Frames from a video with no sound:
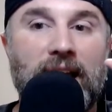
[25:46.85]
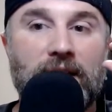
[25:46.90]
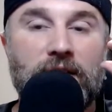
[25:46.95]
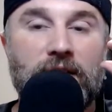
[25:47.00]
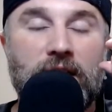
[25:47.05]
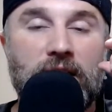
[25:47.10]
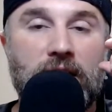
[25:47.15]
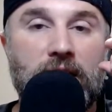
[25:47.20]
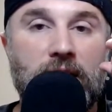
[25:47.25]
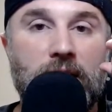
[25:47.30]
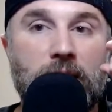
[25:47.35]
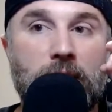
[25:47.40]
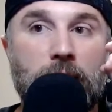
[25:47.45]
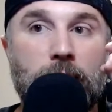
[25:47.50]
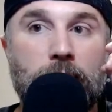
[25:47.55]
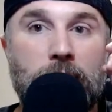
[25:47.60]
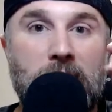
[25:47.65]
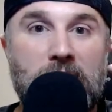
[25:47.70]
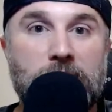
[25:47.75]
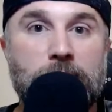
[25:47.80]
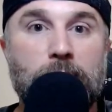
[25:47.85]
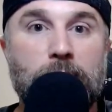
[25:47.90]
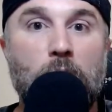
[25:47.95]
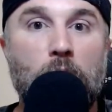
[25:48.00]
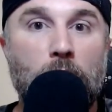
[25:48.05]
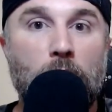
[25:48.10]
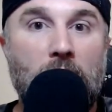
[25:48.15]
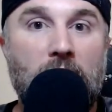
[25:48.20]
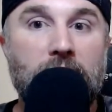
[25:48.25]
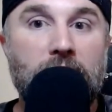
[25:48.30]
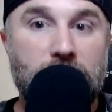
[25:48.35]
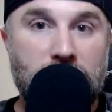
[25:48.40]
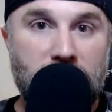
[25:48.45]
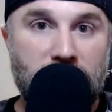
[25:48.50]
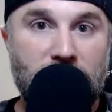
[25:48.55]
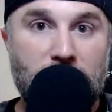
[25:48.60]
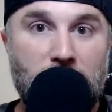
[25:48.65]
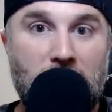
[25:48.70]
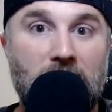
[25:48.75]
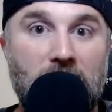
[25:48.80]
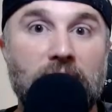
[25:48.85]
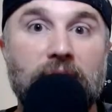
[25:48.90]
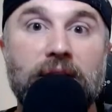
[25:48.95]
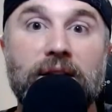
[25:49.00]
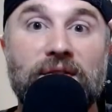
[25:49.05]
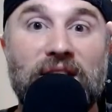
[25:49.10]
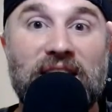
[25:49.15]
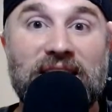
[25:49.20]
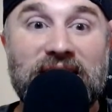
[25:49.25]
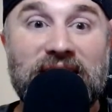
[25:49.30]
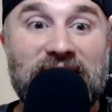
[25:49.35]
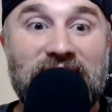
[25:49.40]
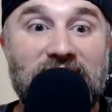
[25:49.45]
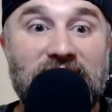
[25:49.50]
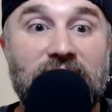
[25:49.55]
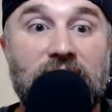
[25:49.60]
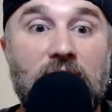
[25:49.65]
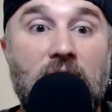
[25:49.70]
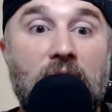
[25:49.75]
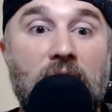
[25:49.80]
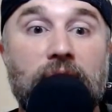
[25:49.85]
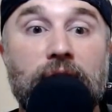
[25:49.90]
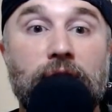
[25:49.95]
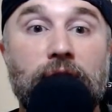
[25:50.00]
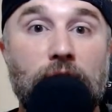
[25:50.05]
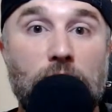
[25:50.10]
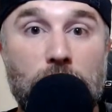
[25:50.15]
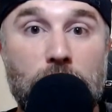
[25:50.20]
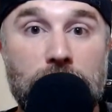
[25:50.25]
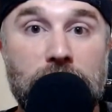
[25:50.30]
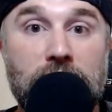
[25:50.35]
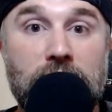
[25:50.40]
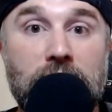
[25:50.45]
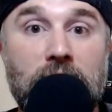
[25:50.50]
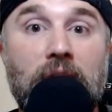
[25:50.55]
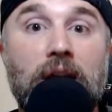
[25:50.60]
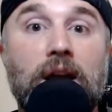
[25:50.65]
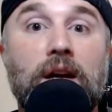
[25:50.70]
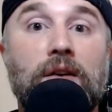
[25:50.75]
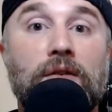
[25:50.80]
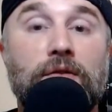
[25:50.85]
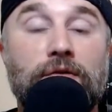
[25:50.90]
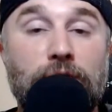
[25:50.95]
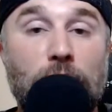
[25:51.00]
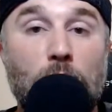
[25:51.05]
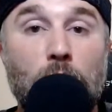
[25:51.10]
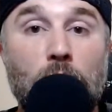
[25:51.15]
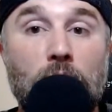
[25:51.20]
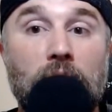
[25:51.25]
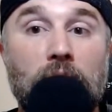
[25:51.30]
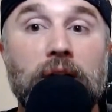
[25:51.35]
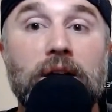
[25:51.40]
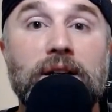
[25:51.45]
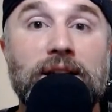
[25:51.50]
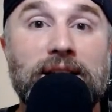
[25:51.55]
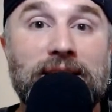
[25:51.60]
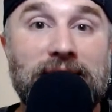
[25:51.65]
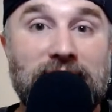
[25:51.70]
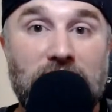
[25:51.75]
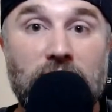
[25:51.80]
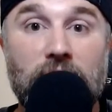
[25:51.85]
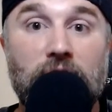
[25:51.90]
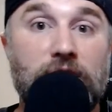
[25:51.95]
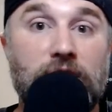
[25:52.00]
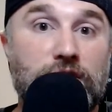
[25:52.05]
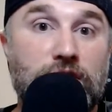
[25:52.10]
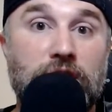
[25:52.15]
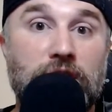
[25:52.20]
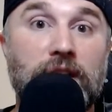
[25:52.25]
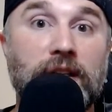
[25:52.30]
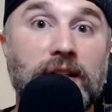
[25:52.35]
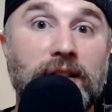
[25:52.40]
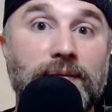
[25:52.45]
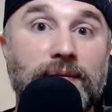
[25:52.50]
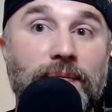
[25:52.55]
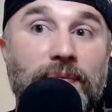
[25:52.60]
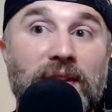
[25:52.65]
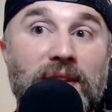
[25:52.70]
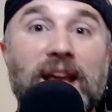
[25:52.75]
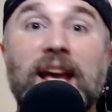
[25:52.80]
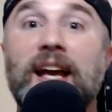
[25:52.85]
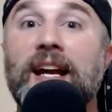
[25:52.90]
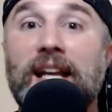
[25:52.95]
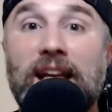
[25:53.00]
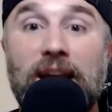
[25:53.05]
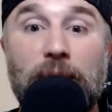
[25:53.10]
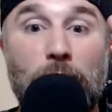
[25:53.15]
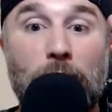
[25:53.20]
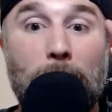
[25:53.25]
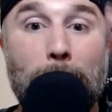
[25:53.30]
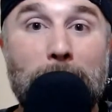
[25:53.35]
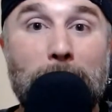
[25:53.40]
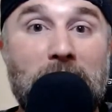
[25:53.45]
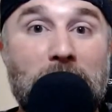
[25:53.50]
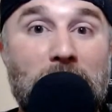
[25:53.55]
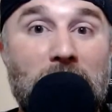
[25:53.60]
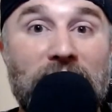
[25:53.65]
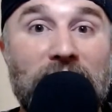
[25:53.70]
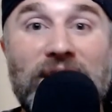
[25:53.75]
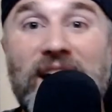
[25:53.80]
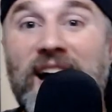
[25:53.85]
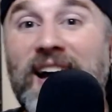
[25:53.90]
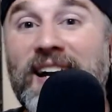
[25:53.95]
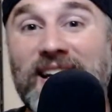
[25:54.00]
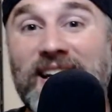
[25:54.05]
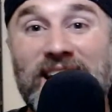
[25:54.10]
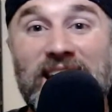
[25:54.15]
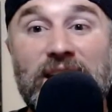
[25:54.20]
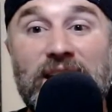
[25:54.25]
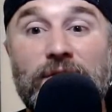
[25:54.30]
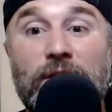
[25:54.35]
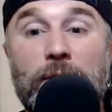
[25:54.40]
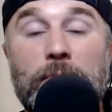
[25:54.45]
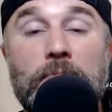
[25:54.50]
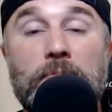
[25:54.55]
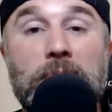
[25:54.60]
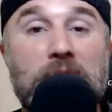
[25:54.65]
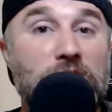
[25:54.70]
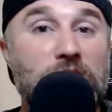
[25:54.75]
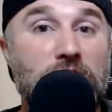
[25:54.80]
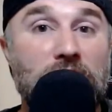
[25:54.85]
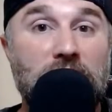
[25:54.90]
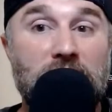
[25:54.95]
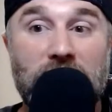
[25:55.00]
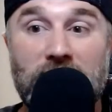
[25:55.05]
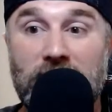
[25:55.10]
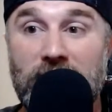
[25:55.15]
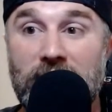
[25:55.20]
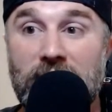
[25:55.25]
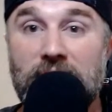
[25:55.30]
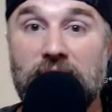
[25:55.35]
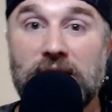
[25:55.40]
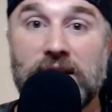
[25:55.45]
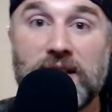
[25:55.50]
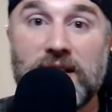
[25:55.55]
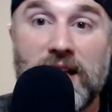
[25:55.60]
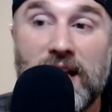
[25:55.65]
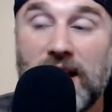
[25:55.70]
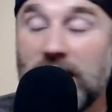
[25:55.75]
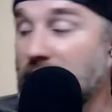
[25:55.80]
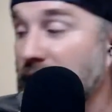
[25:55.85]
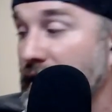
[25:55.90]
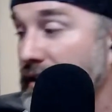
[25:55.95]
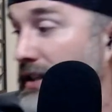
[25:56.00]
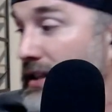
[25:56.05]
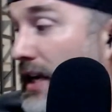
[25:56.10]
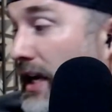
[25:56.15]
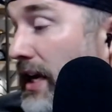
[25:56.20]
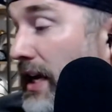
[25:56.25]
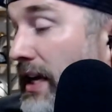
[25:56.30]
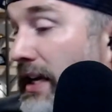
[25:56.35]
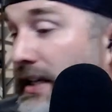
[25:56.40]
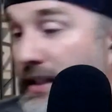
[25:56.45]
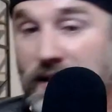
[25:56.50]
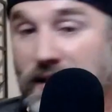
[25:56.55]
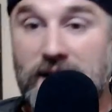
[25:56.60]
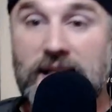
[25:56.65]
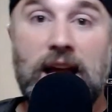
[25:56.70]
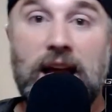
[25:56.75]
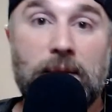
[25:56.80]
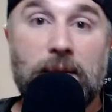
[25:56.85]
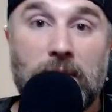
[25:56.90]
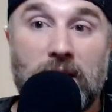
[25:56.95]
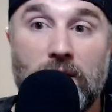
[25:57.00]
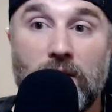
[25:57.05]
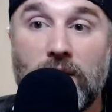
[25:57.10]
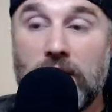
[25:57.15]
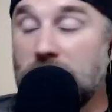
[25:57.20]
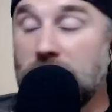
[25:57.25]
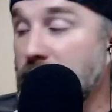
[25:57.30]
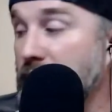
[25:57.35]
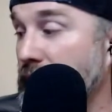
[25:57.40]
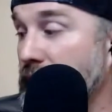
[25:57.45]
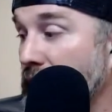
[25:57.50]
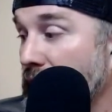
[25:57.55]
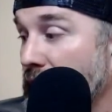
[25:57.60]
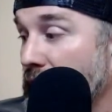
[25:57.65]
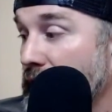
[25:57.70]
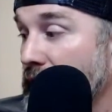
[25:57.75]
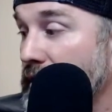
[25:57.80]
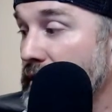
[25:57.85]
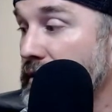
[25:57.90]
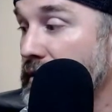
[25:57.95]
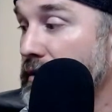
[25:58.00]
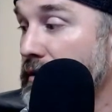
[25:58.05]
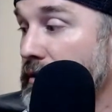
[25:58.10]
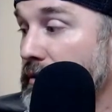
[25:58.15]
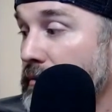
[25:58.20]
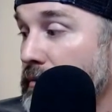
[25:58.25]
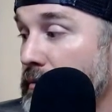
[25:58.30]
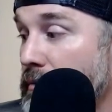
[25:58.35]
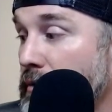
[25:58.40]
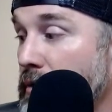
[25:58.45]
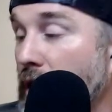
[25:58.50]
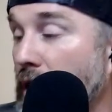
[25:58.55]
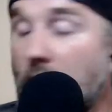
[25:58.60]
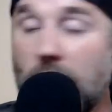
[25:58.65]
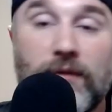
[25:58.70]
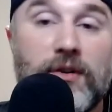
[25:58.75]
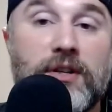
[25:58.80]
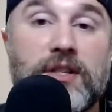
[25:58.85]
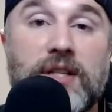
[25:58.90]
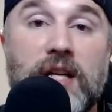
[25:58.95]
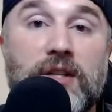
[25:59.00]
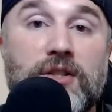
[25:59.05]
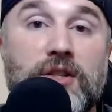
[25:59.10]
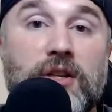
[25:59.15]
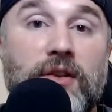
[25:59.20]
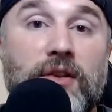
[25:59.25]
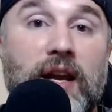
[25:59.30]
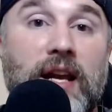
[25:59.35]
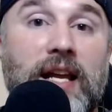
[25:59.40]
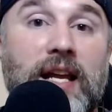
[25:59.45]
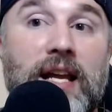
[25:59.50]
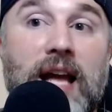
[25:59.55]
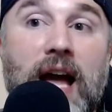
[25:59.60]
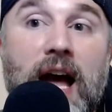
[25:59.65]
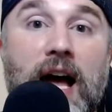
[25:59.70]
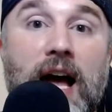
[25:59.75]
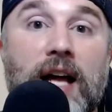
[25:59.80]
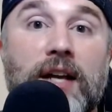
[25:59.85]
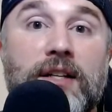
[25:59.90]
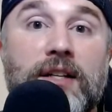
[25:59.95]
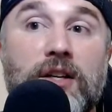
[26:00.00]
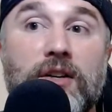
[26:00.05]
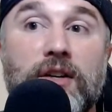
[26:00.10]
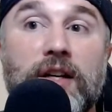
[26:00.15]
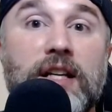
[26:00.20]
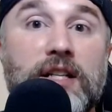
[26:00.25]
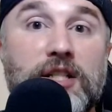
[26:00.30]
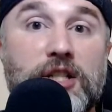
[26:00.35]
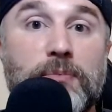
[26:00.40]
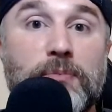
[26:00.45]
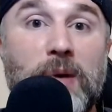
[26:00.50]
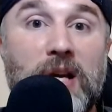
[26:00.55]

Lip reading: in the Baseball Writers of America that did not vote for Derek Jeter. And he remembered that, and he even mentioned it in his statement or his conversation that he had during his